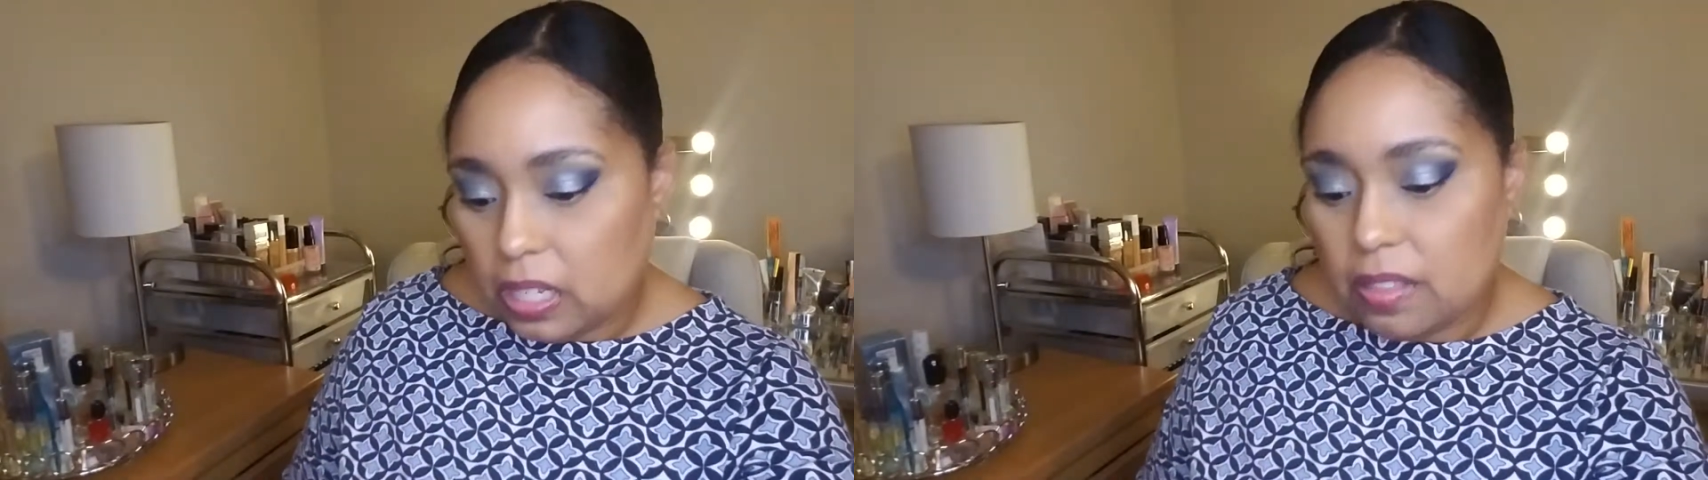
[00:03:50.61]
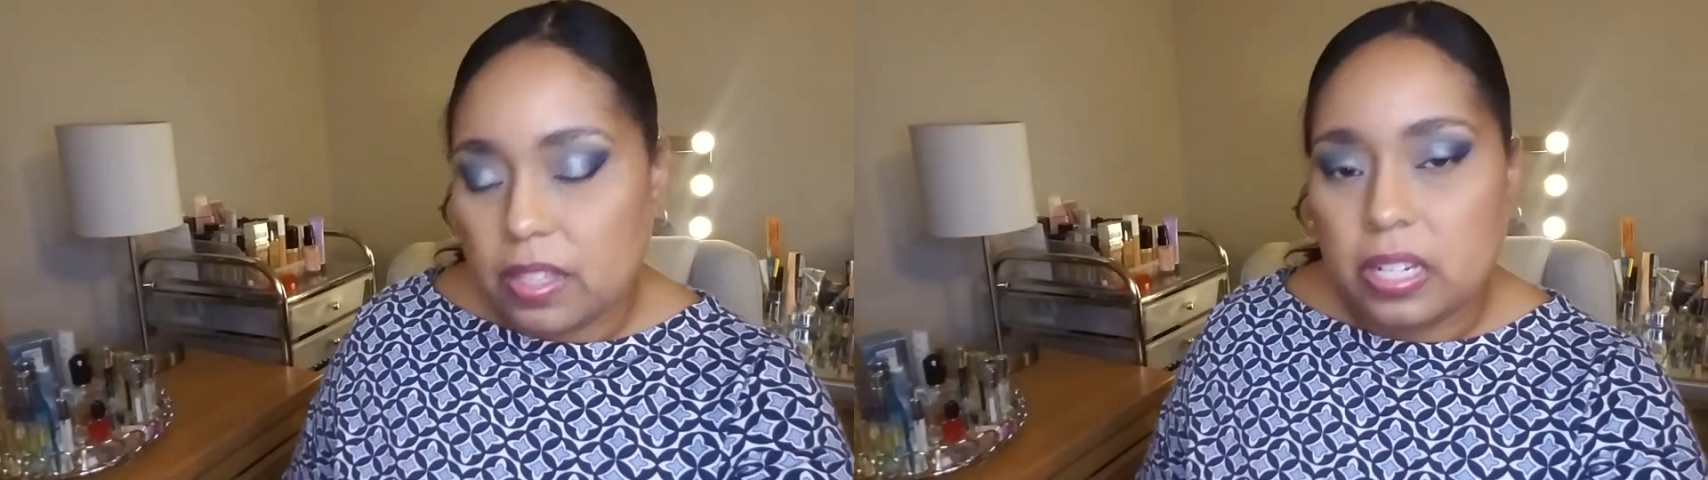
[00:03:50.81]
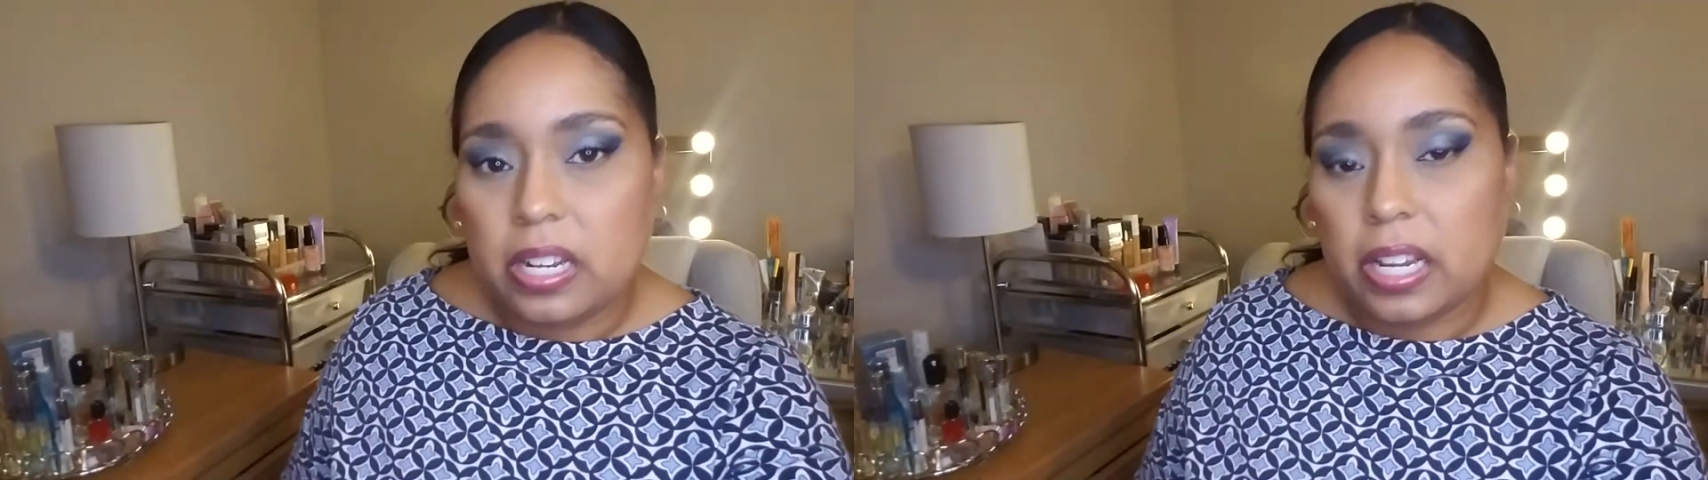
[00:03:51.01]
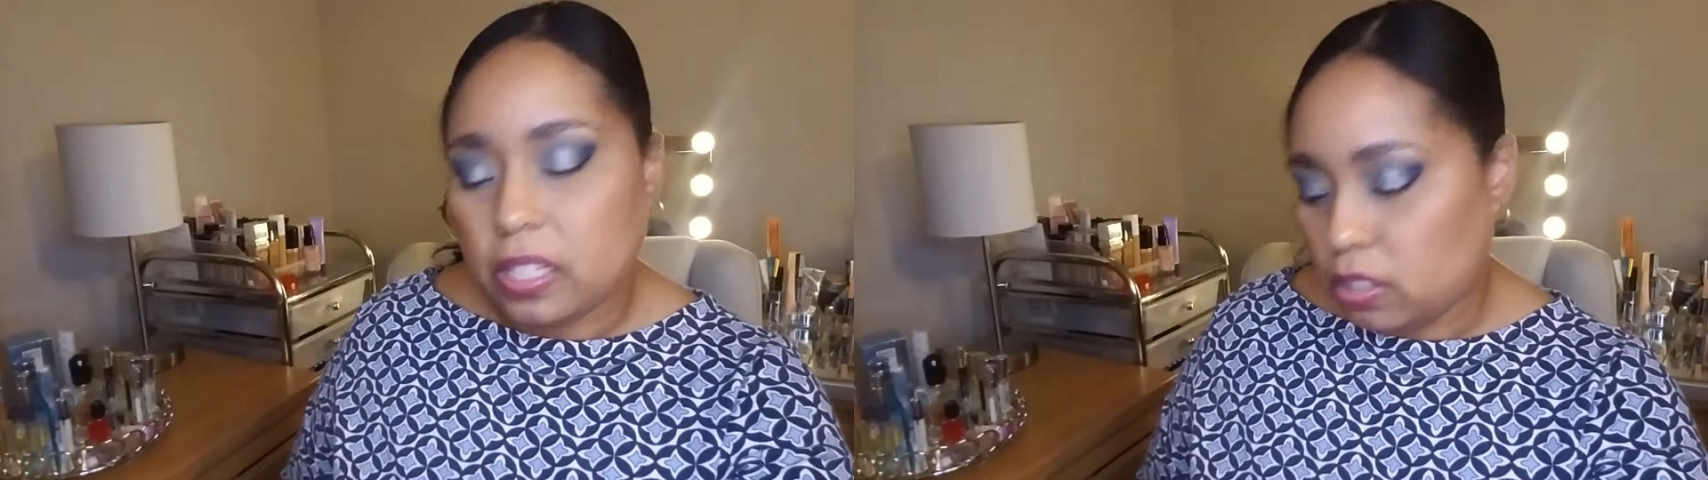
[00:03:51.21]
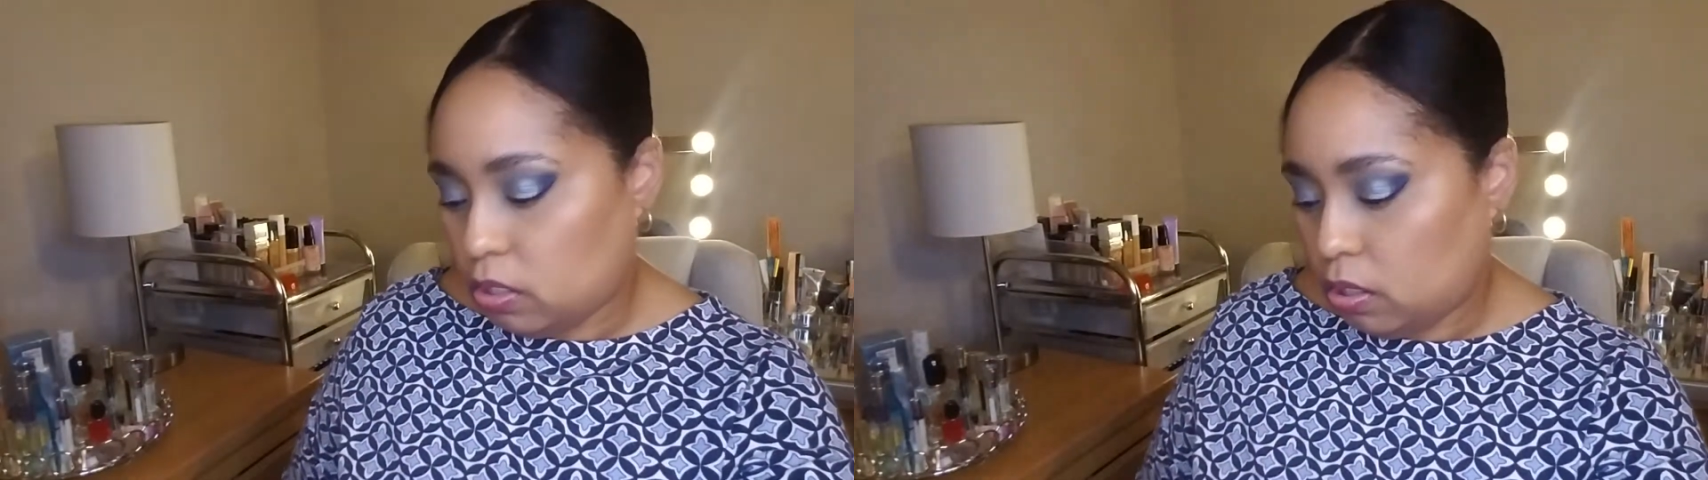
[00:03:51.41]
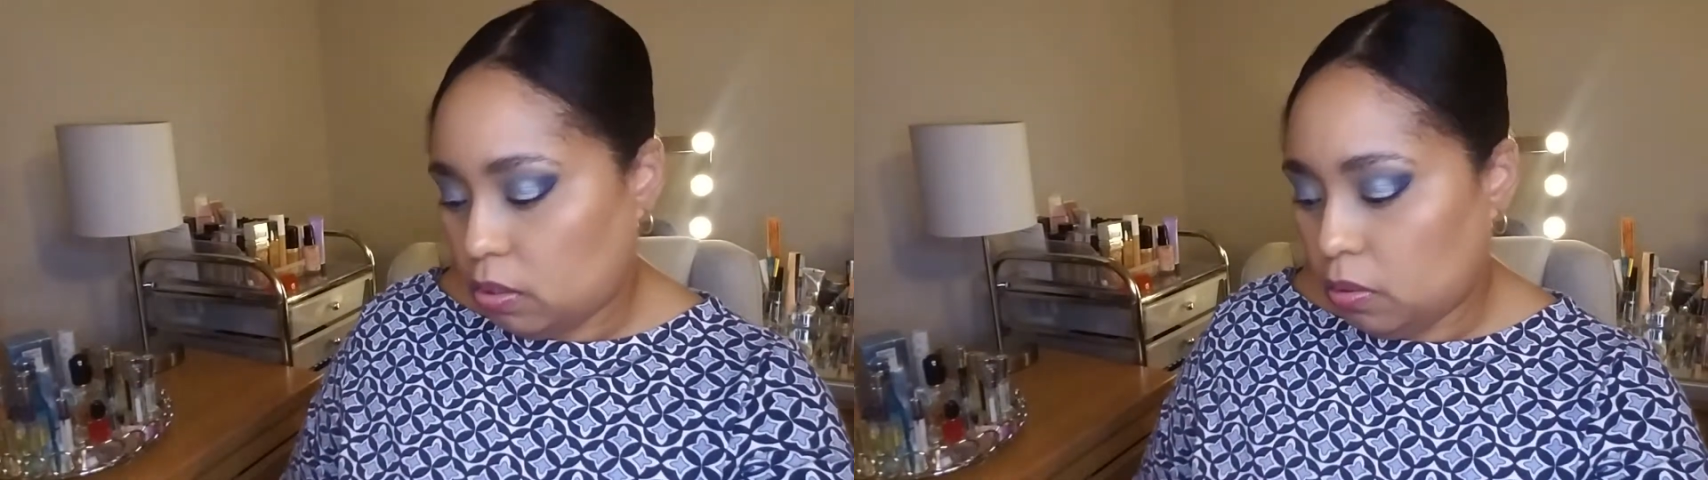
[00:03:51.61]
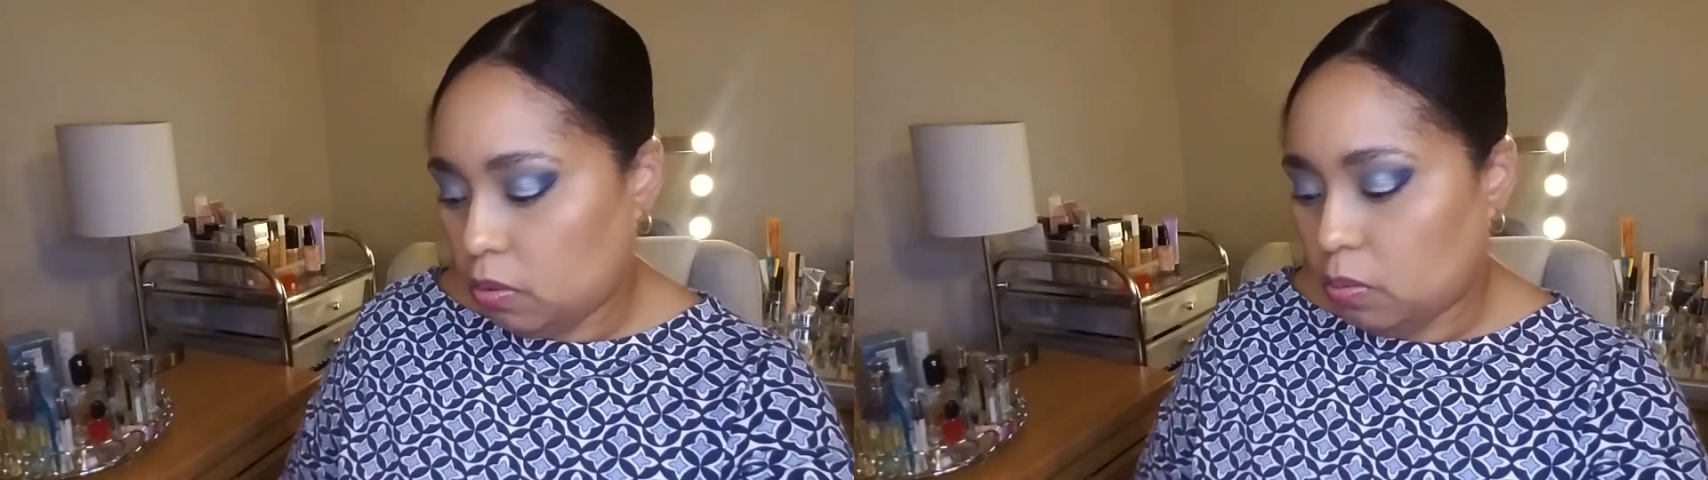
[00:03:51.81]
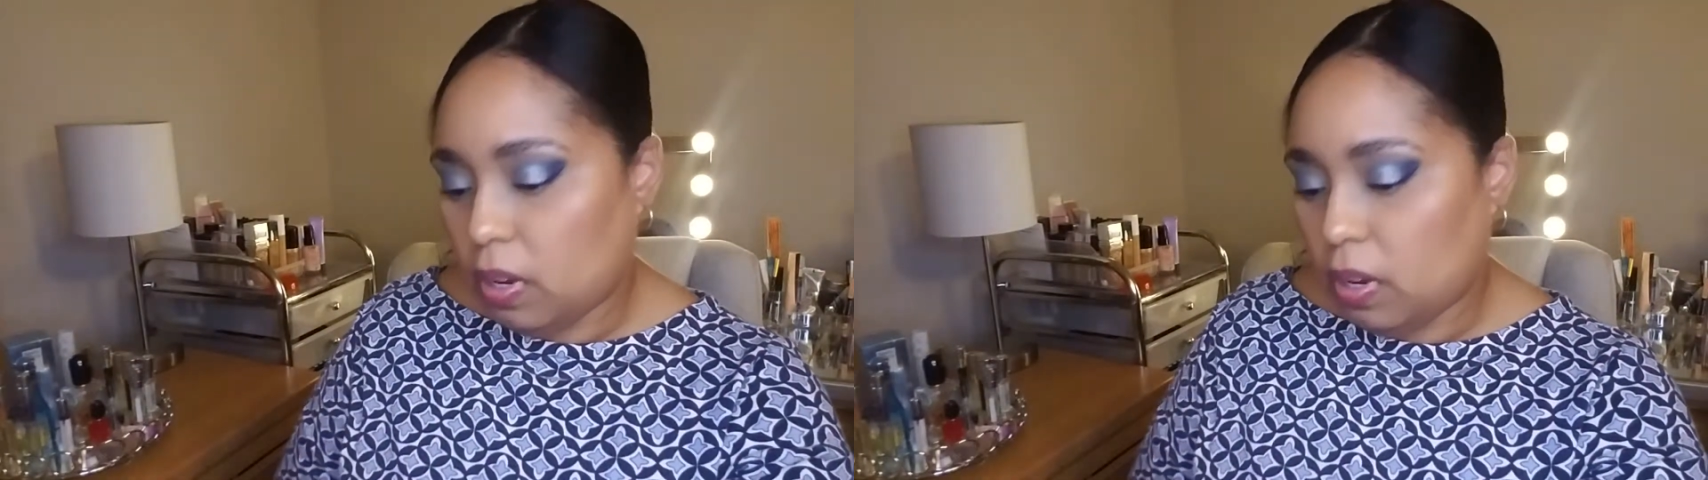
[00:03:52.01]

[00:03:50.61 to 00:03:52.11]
The next two,